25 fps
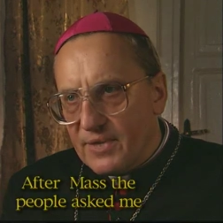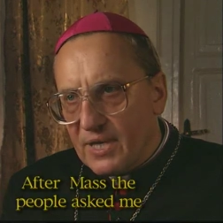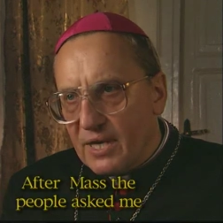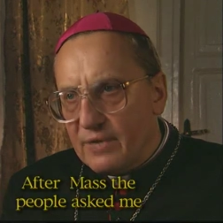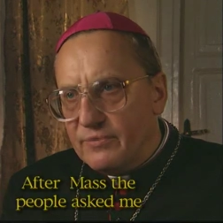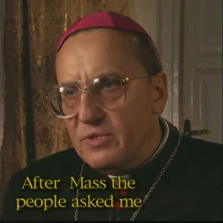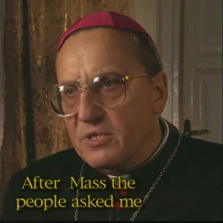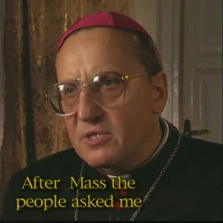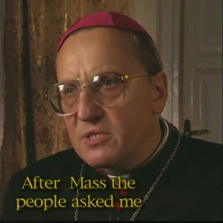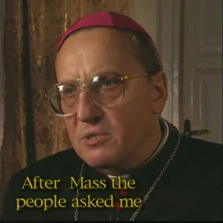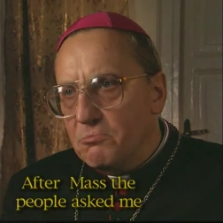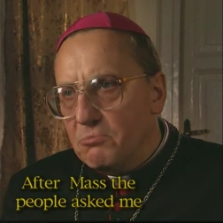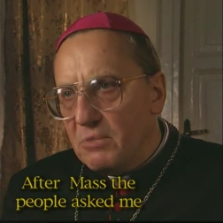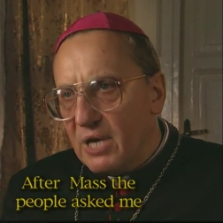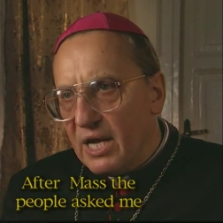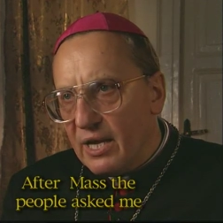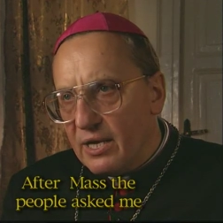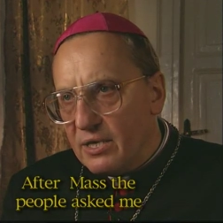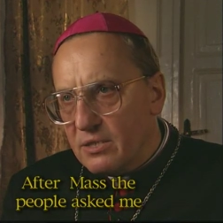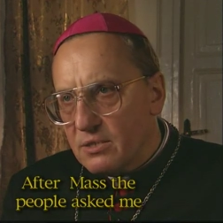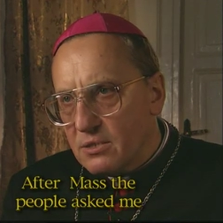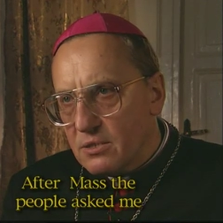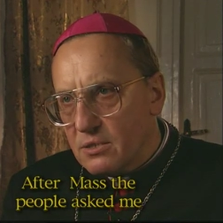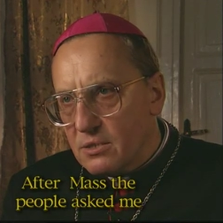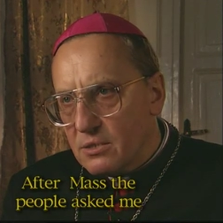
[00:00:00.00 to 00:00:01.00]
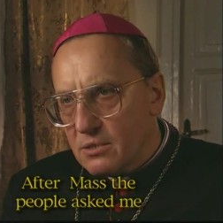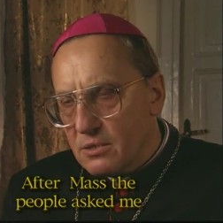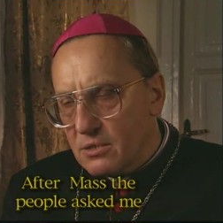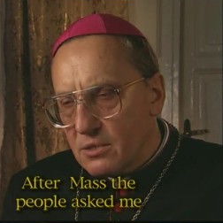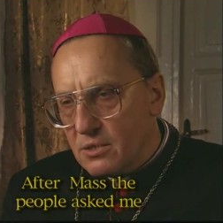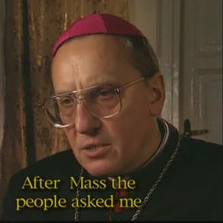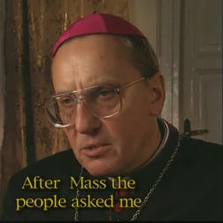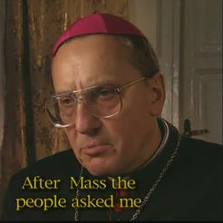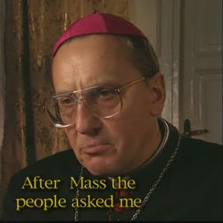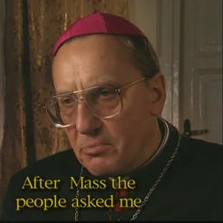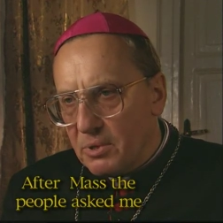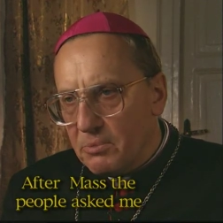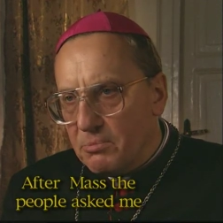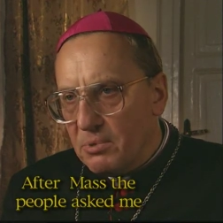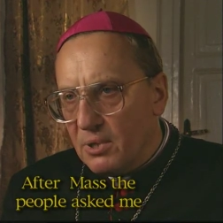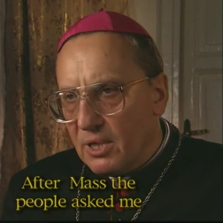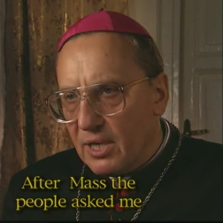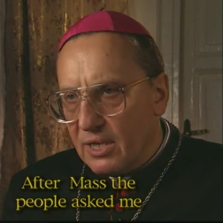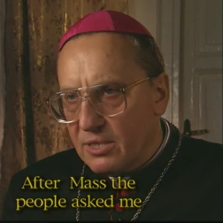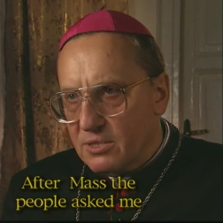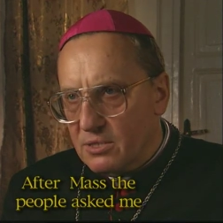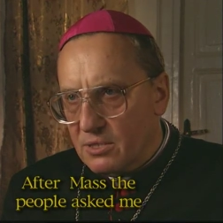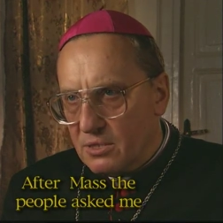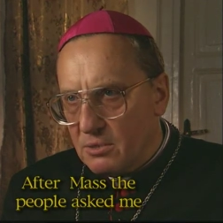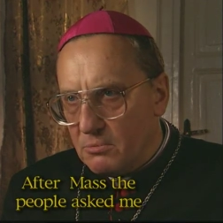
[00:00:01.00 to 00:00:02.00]
After the Mass, people
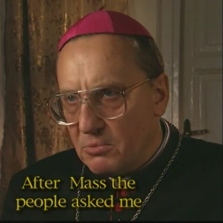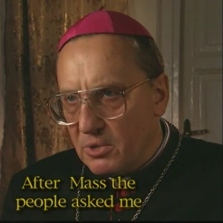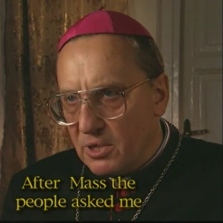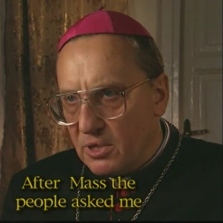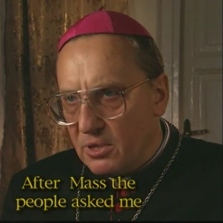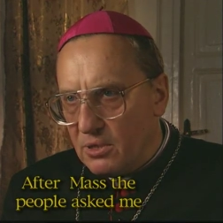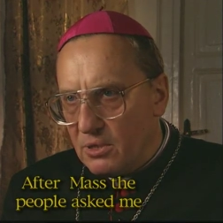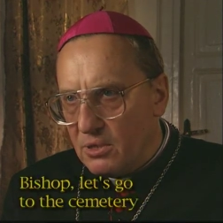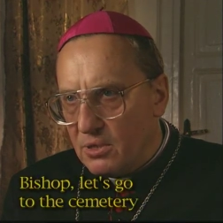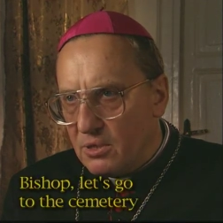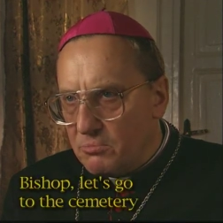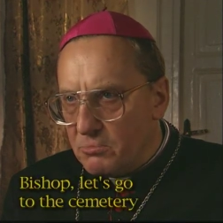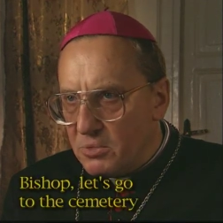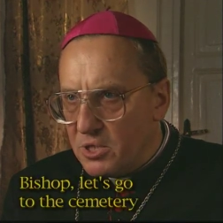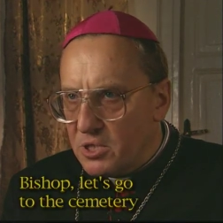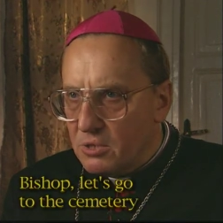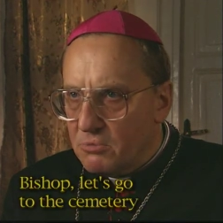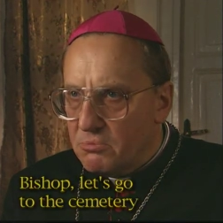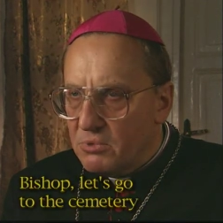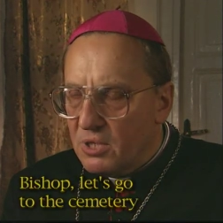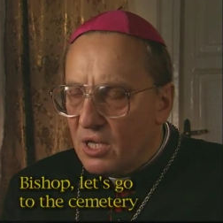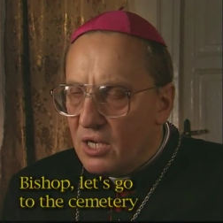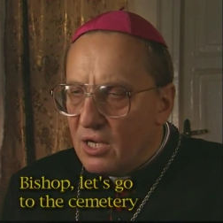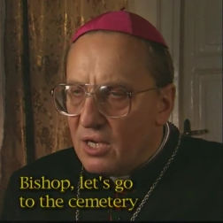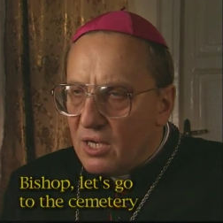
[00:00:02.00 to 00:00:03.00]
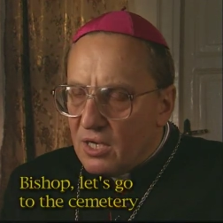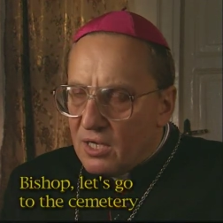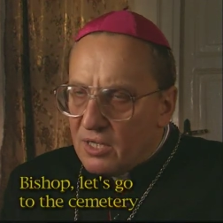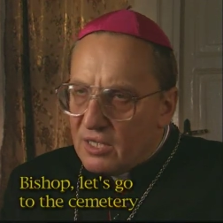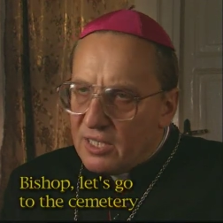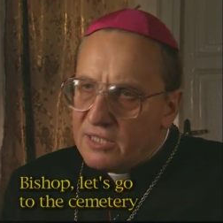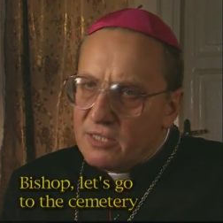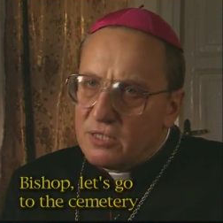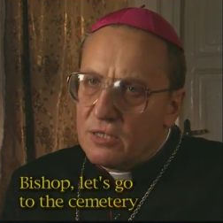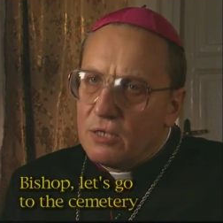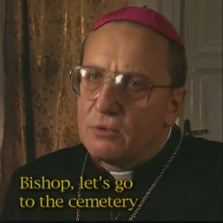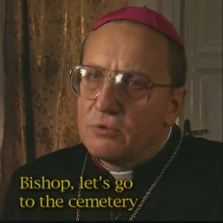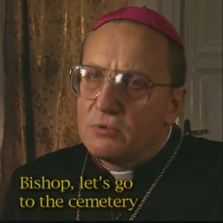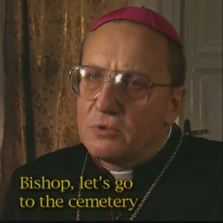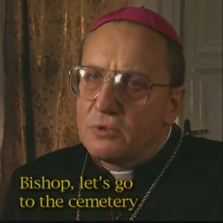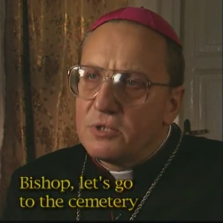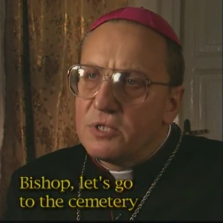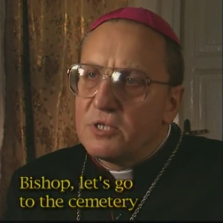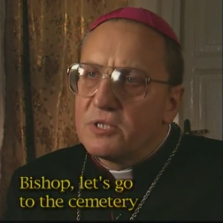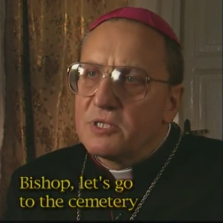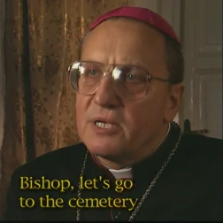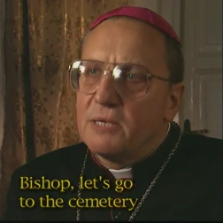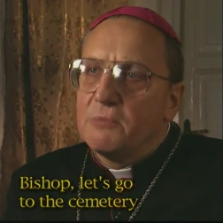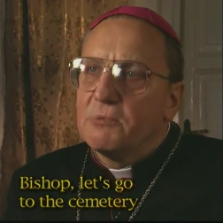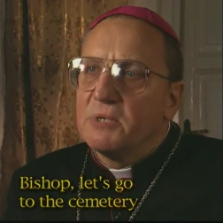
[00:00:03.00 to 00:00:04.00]
asked me, "Bishop, let's go to
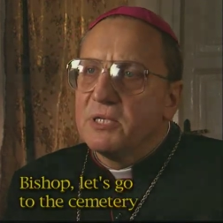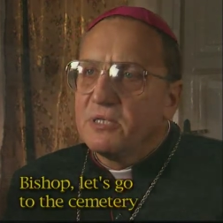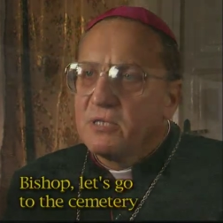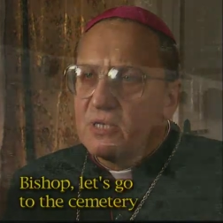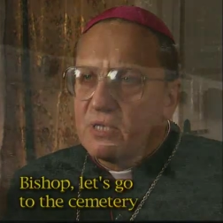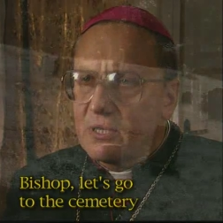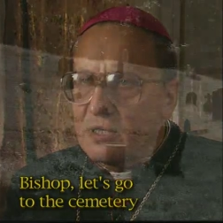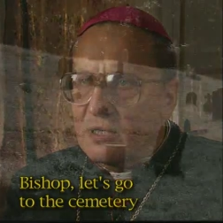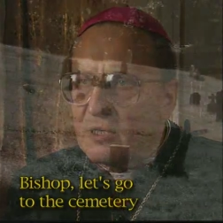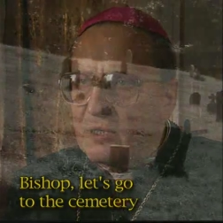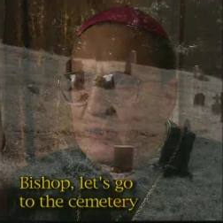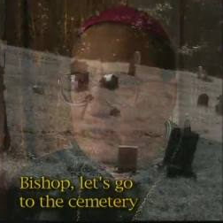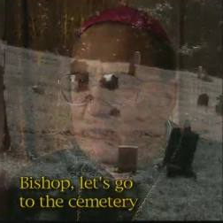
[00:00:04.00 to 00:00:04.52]
the cemetery.